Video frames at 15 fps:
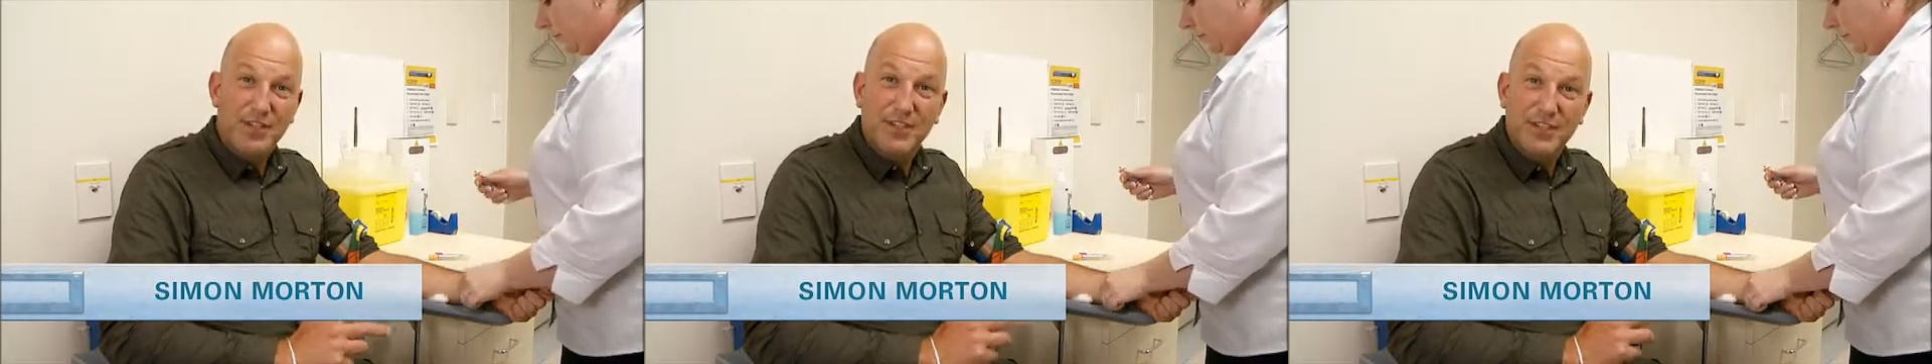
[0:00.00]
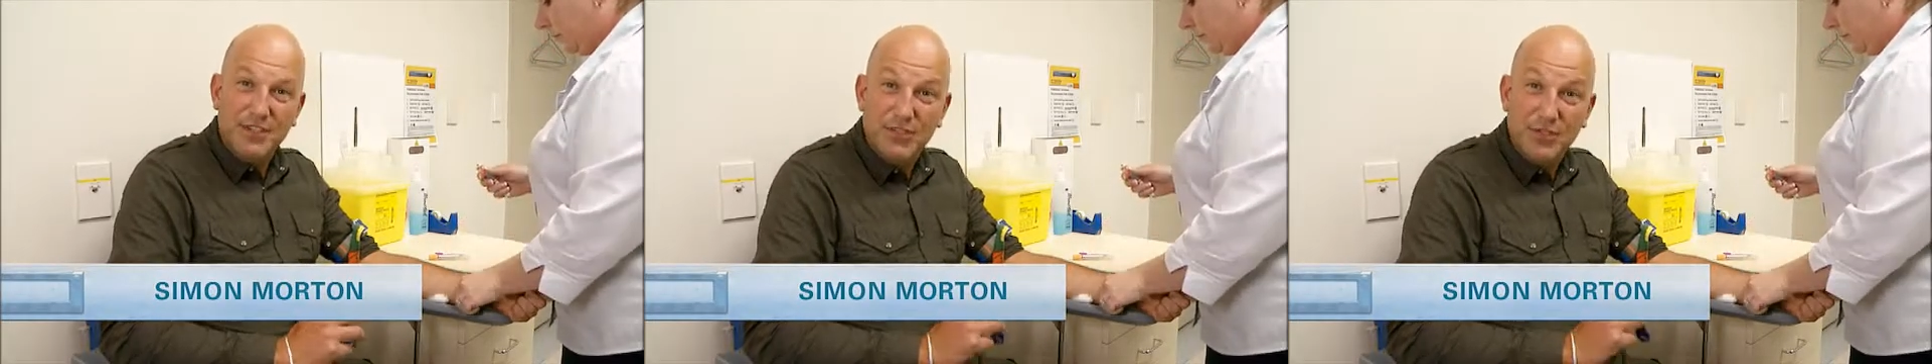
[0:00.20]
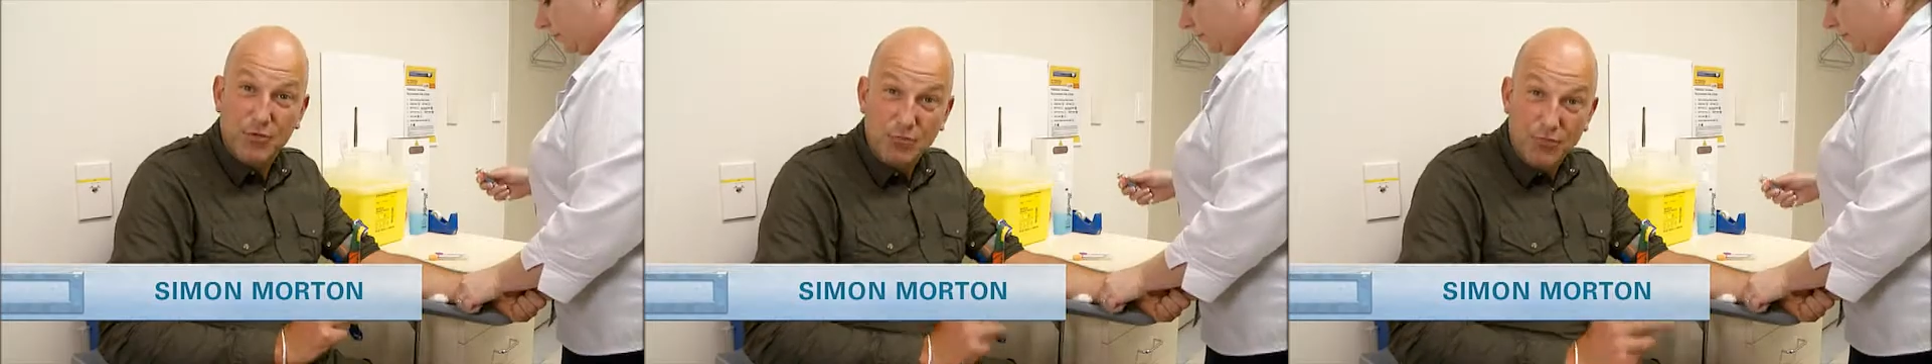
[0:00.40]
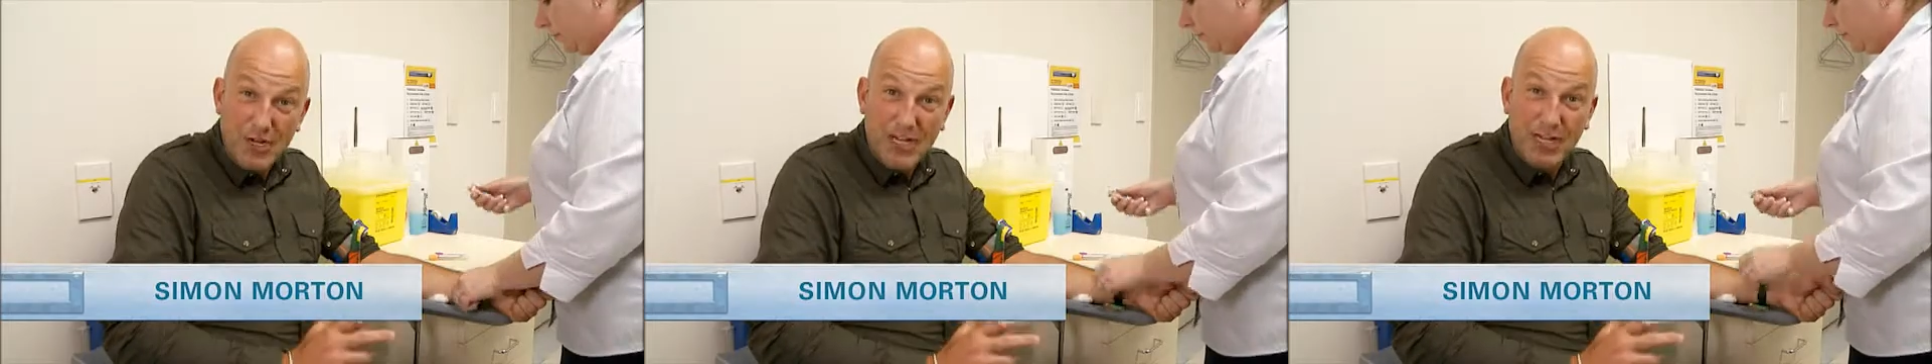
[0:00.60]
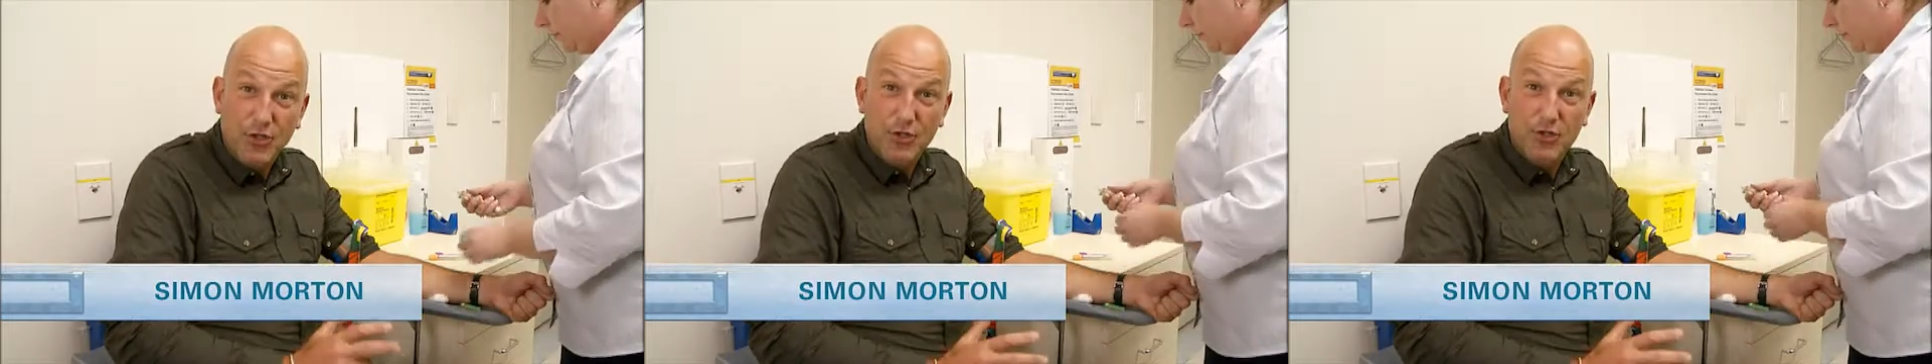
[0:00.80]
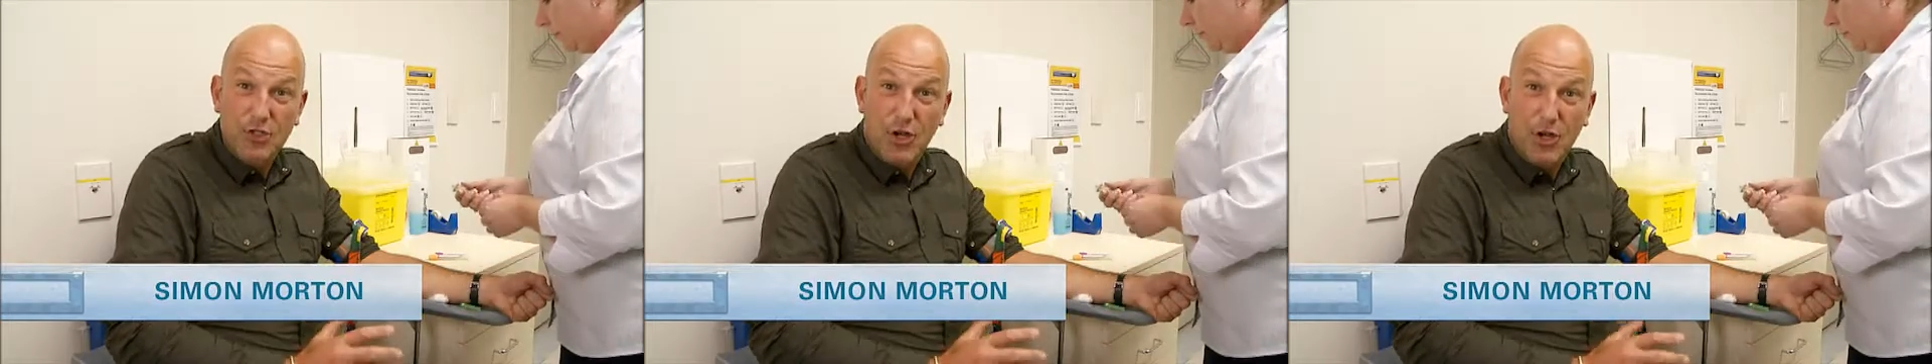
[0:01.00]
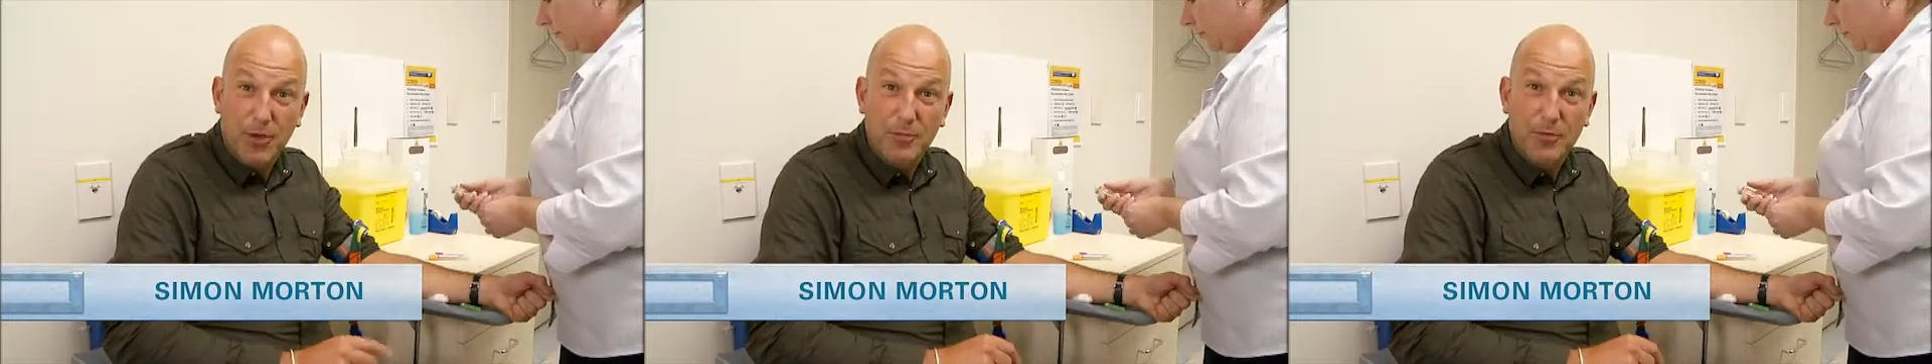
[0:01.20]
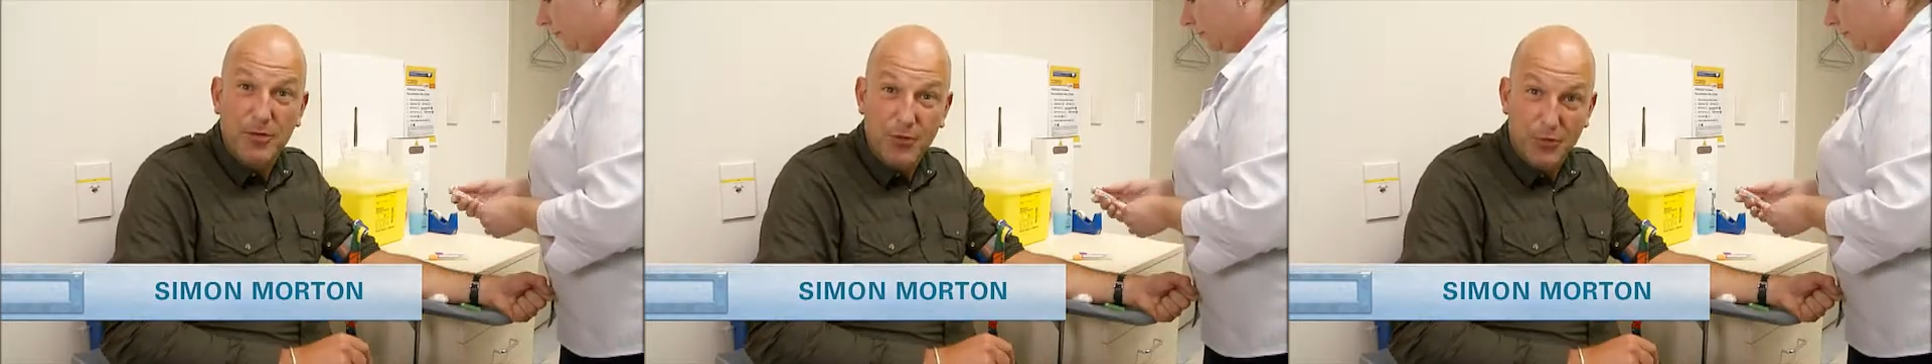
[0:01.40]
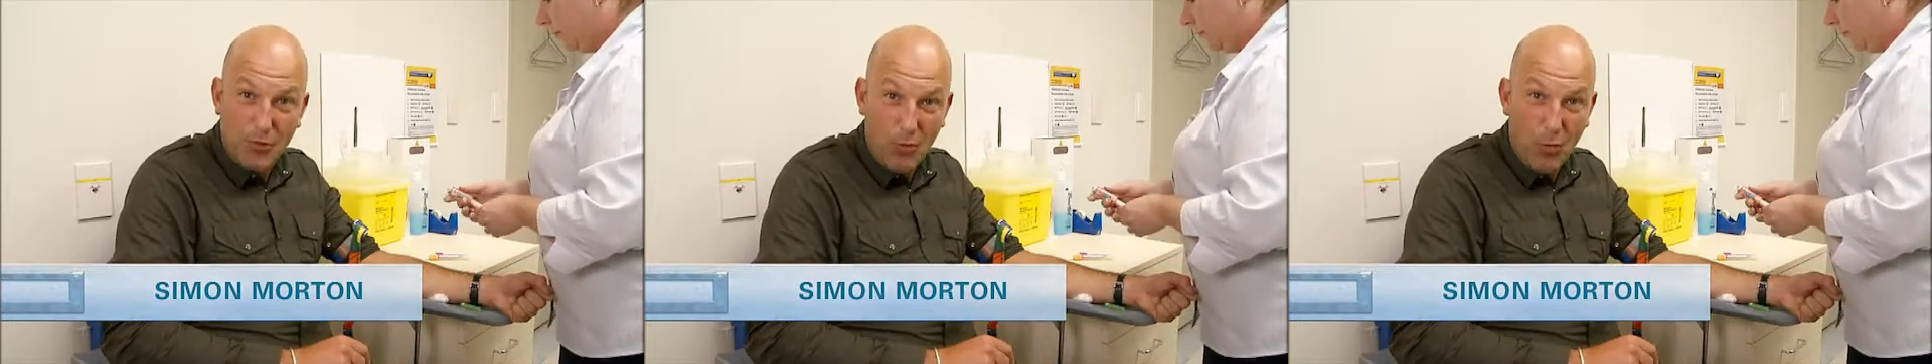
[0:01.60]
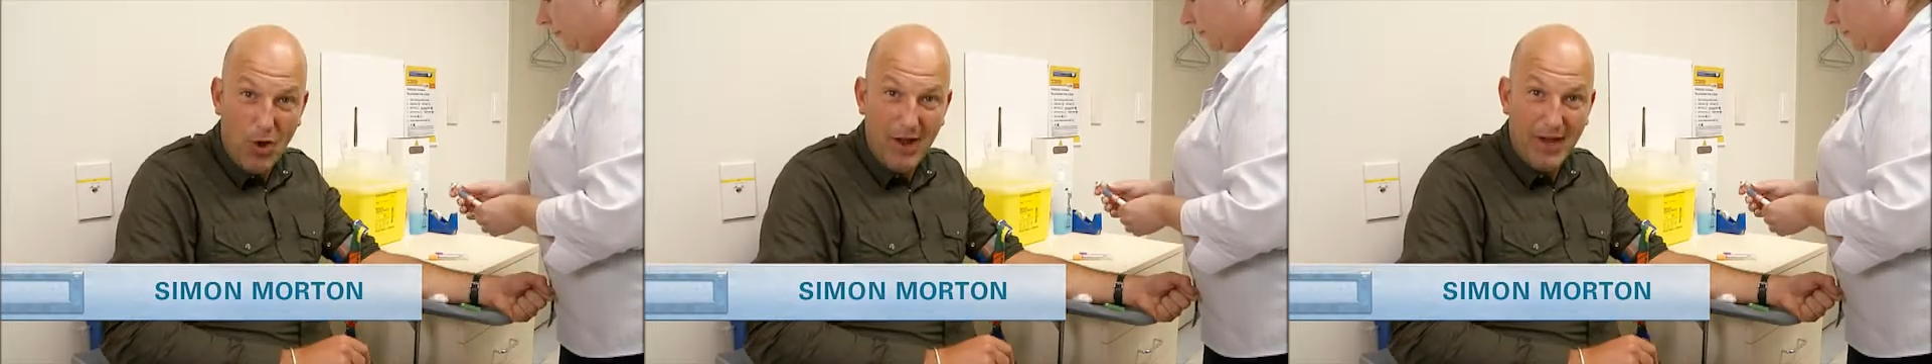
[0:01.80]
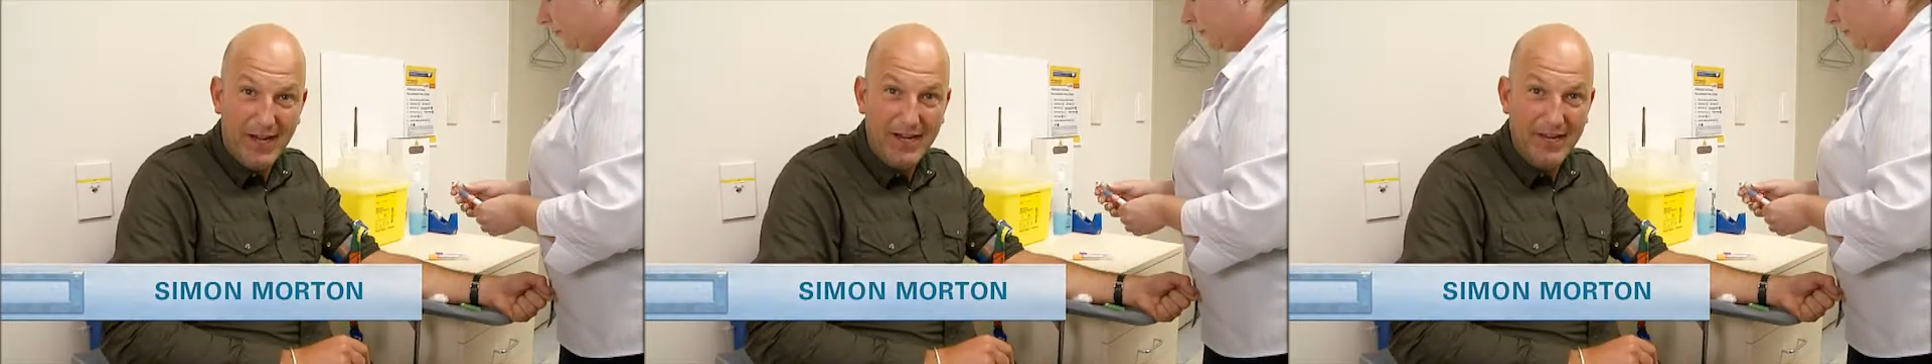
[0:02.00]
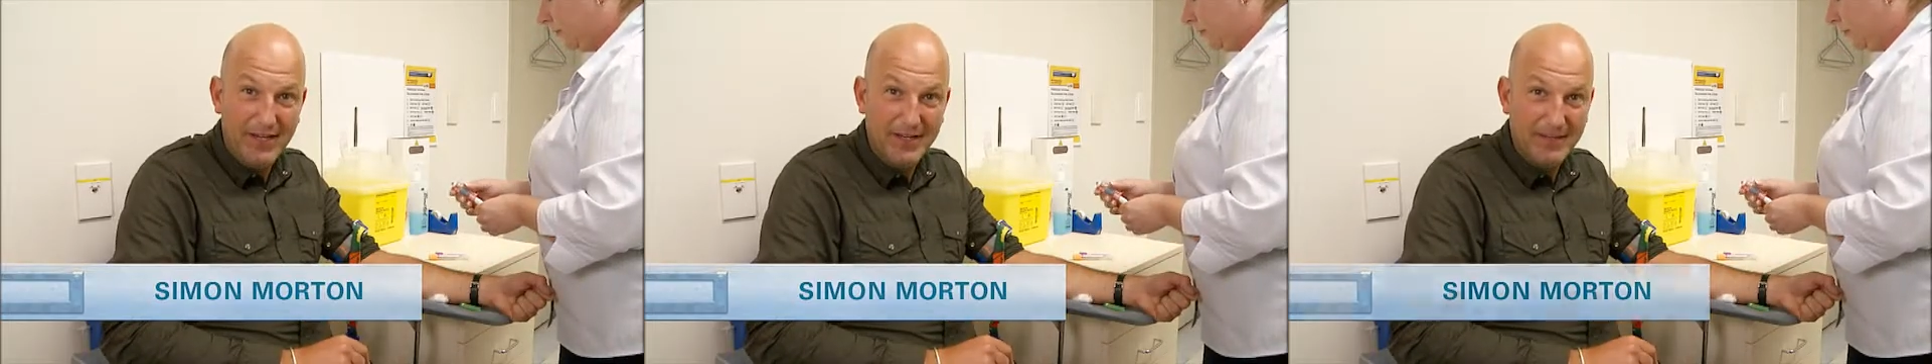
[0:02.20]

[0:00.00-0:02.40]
this is a really good time to look away.